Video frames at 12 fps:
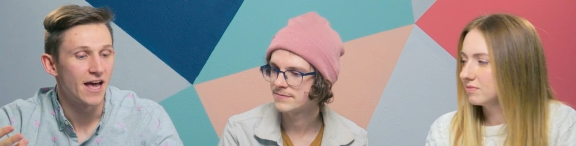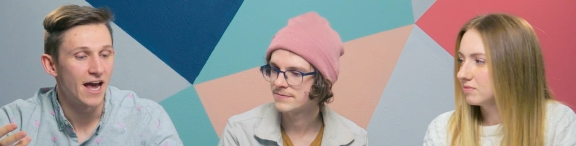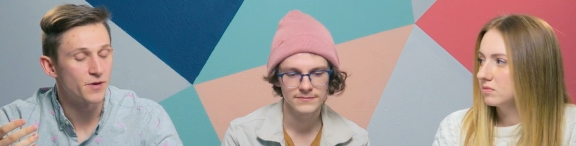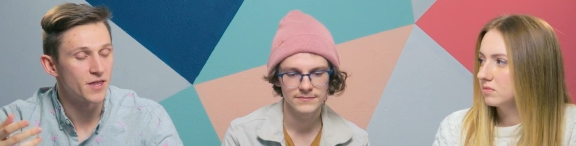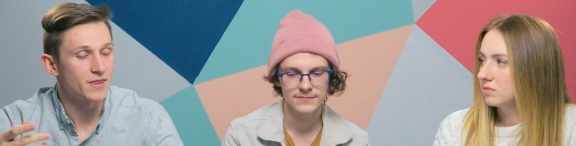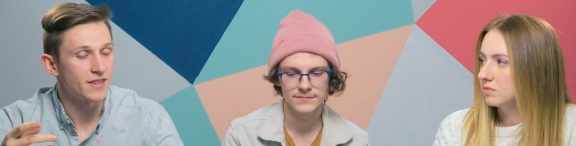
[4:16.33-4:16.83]

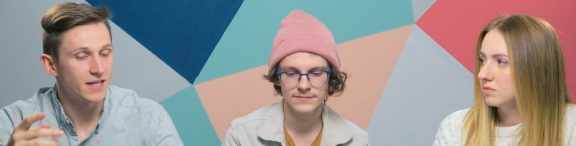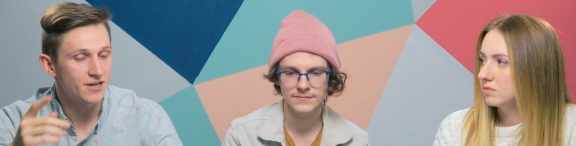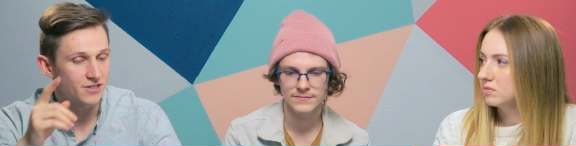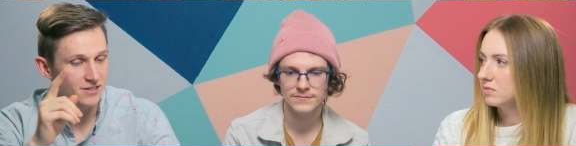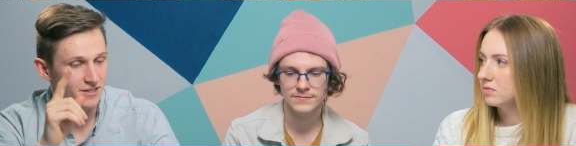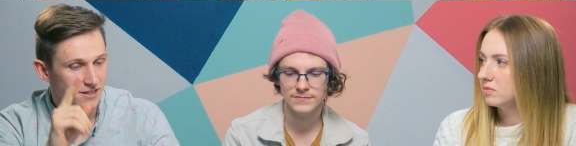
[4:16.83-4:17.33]
Speaker 1: But then
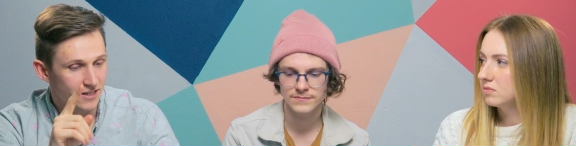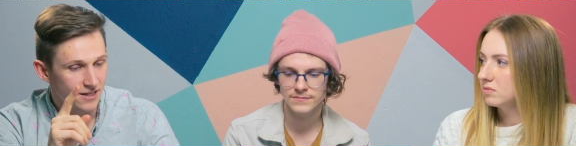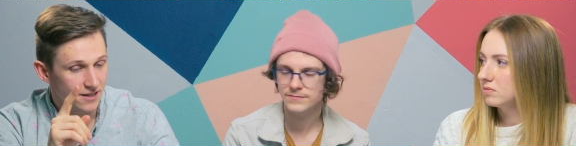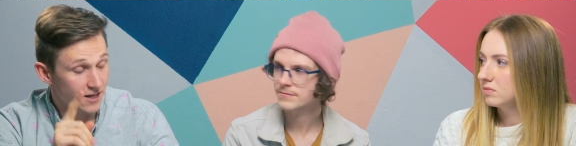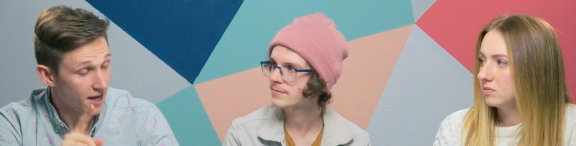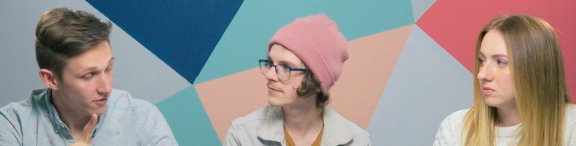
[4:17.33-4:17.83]
here's the
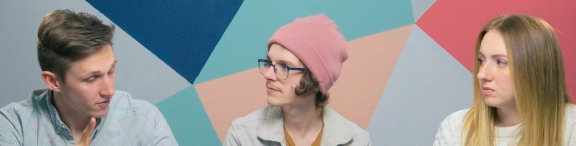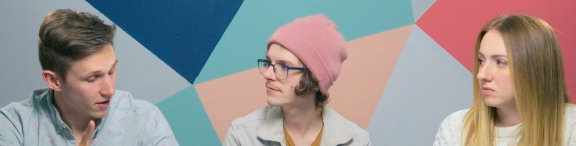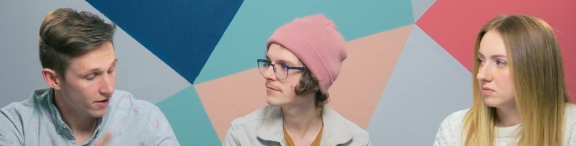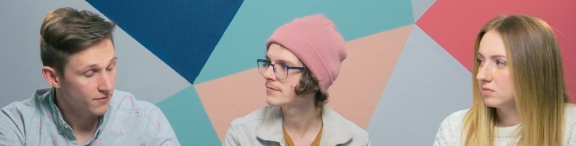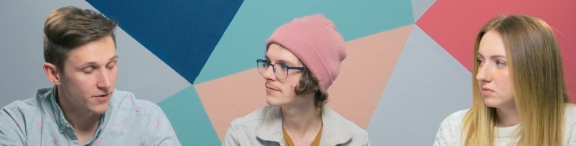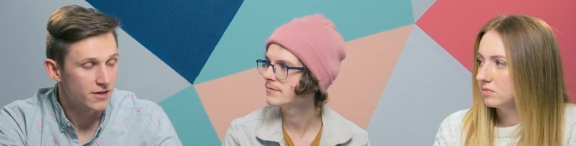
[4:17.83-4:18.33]

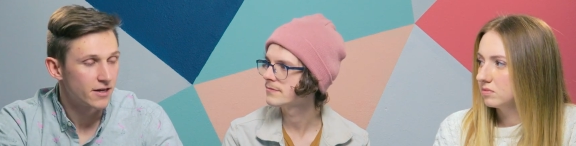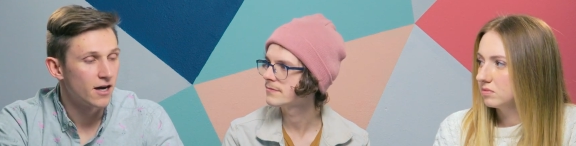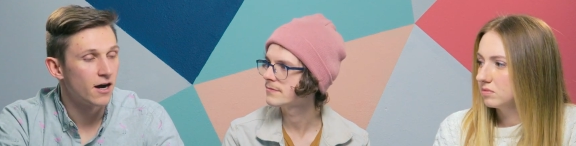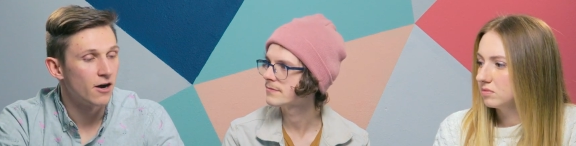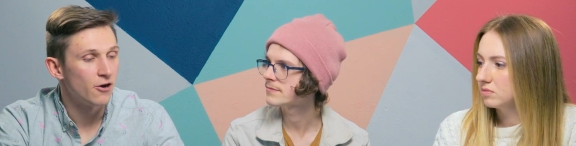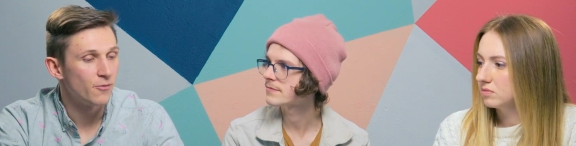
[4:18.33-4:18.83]
caveat,
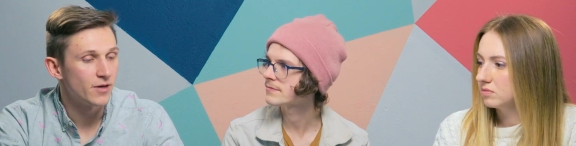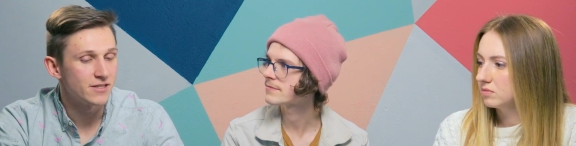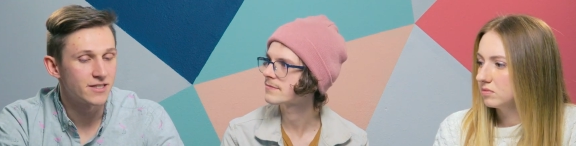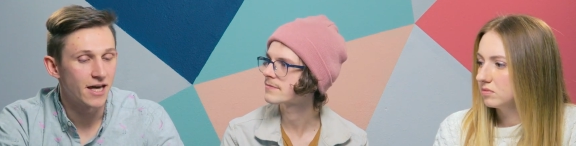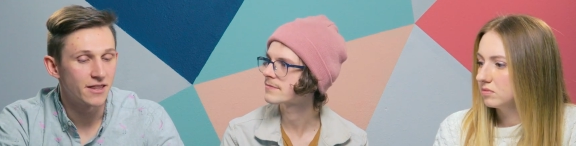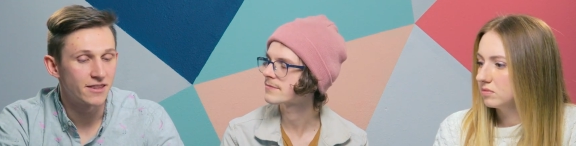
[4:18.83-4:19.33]

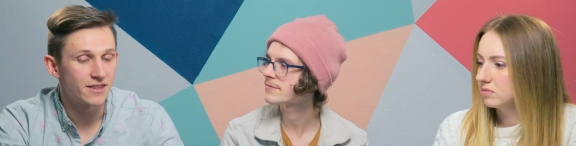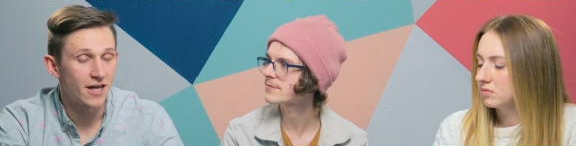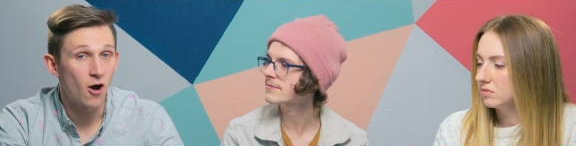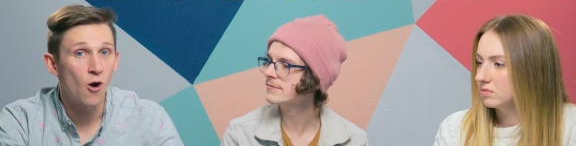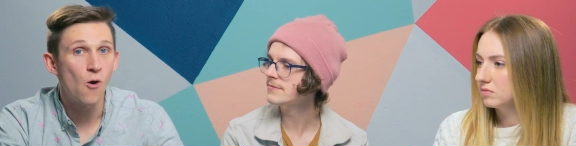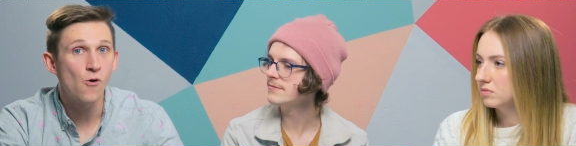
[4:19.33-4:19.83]
is that they
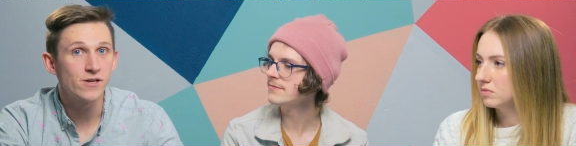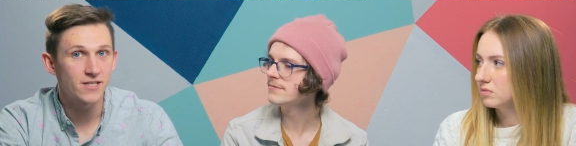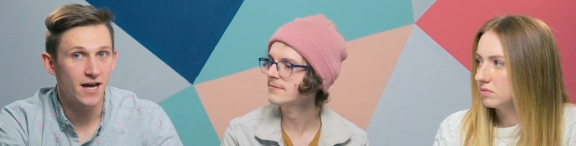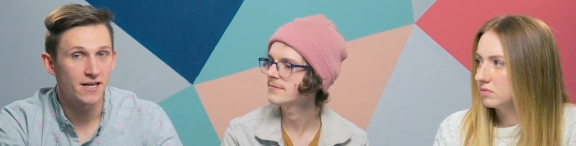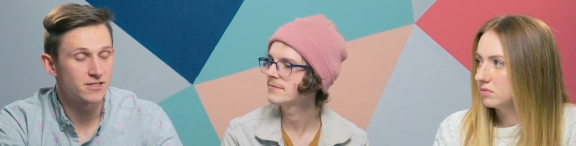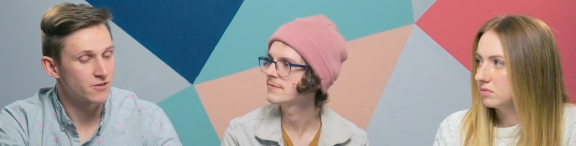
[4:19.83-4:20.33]
always
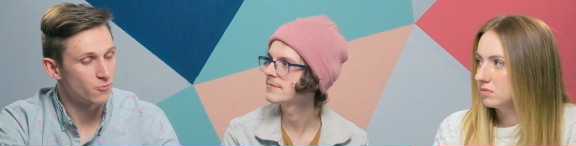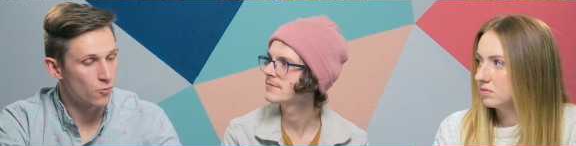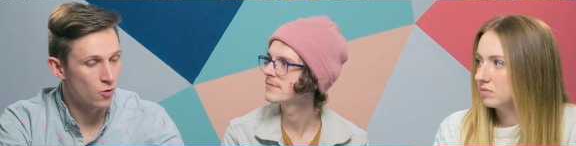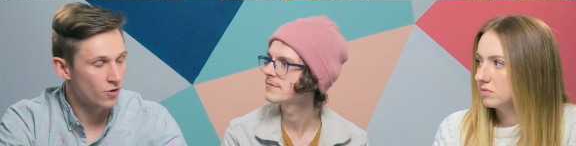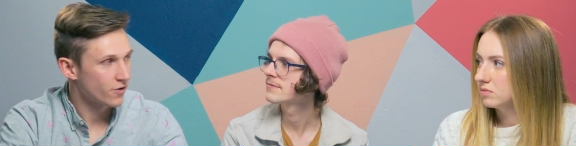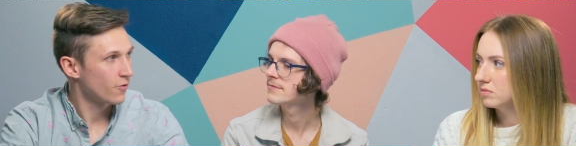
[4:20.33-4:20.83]
ask,
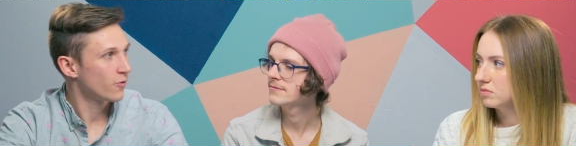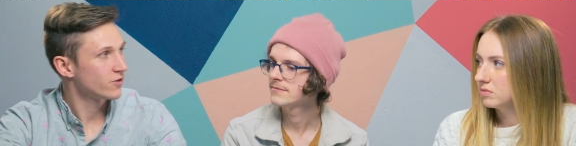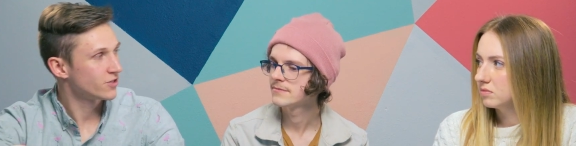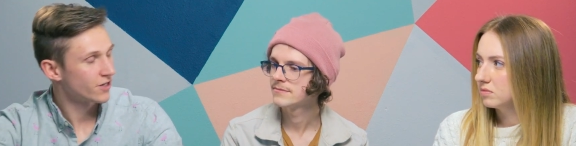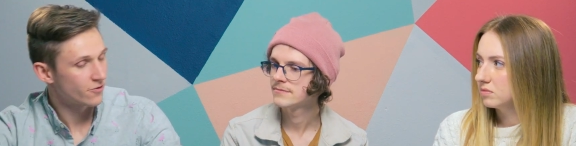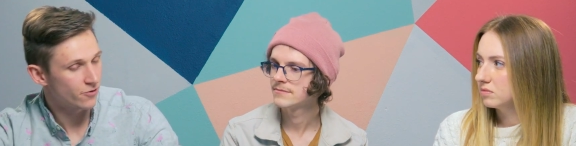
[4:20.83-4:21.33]
ward or
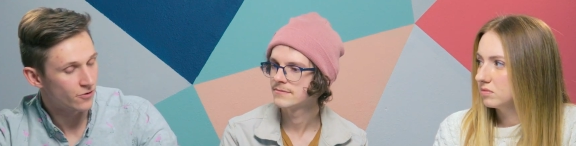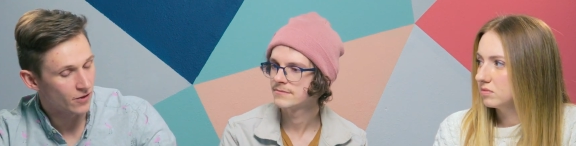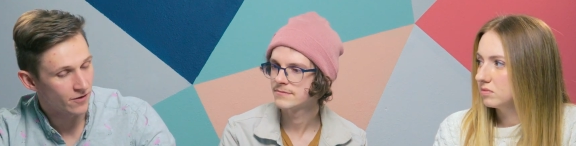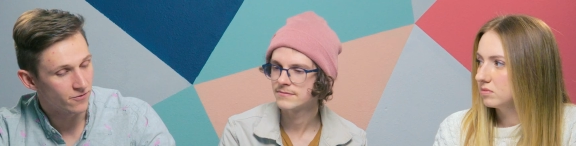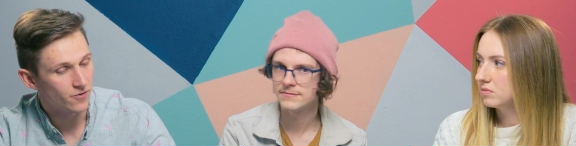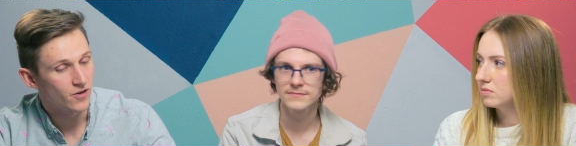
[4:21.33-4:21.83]
general
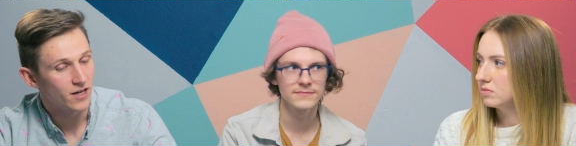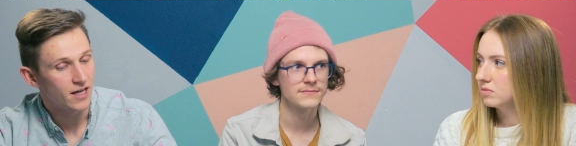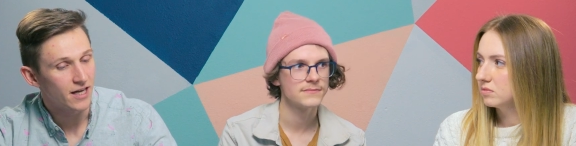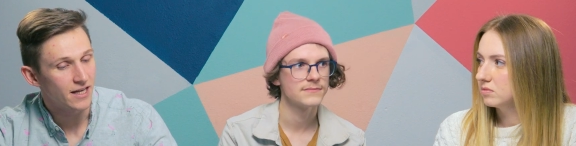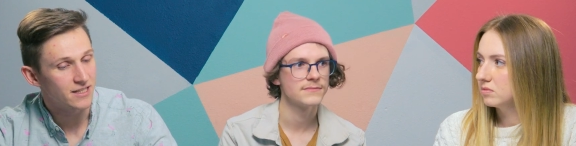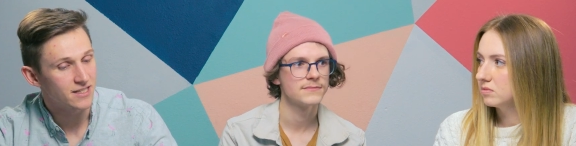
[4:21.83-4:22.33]
level,
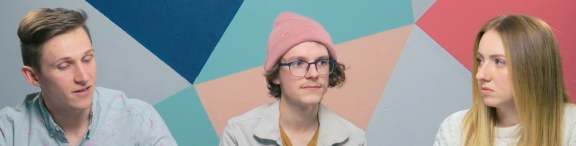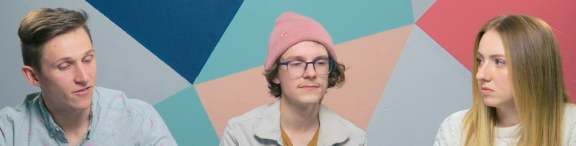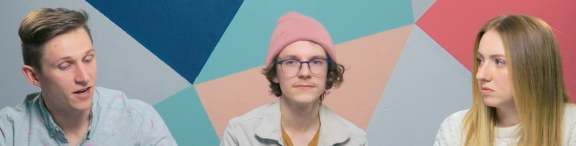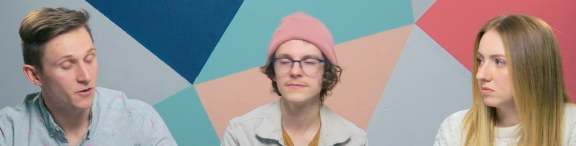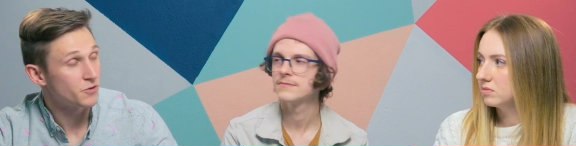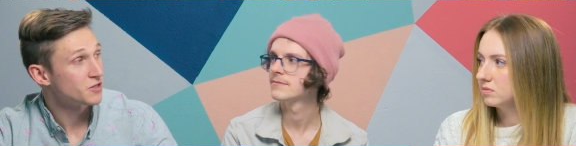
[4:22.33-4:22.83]
is if
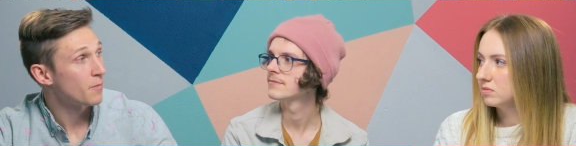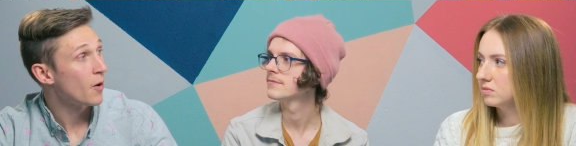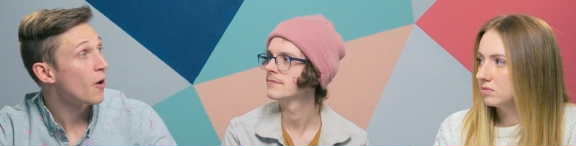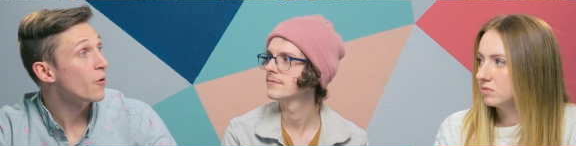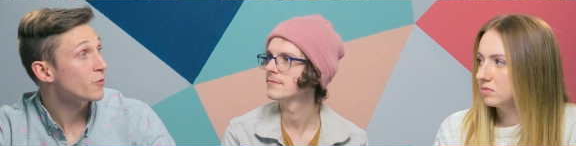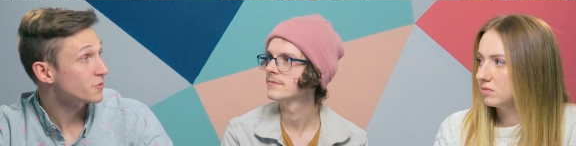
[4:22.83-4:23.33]
anyone's
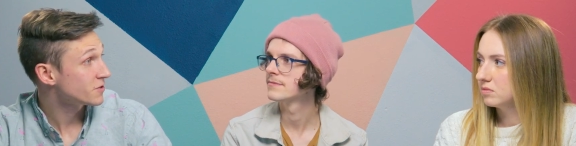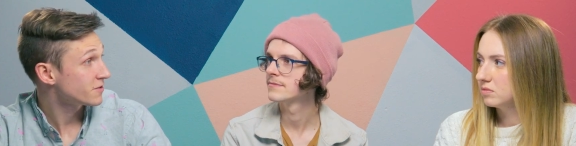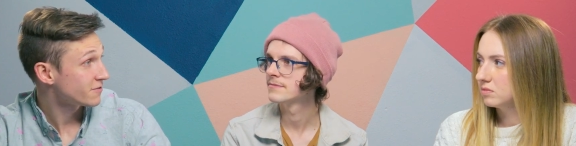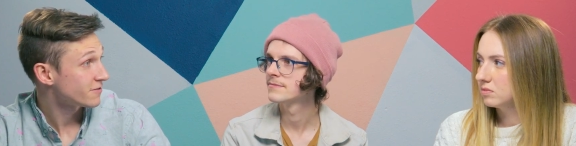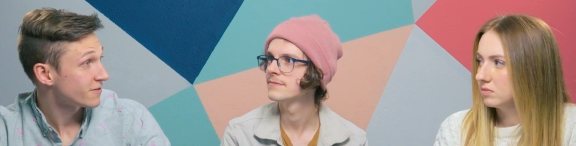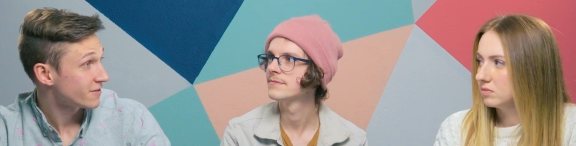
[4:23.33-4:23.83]
opposed